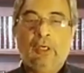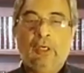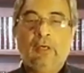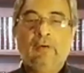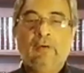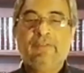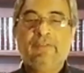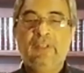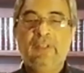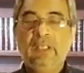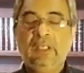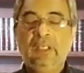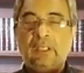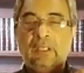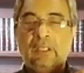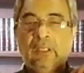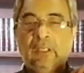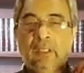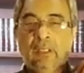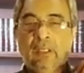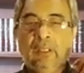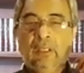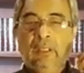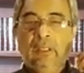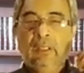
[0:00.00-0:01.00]
of
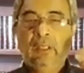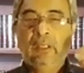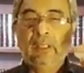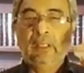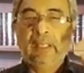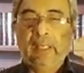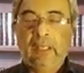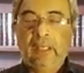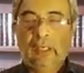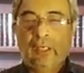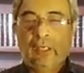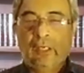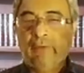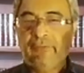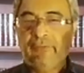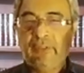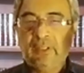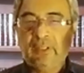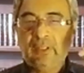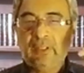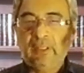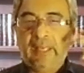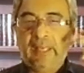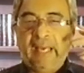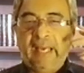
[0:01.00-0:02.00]

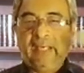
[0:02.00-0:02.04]
the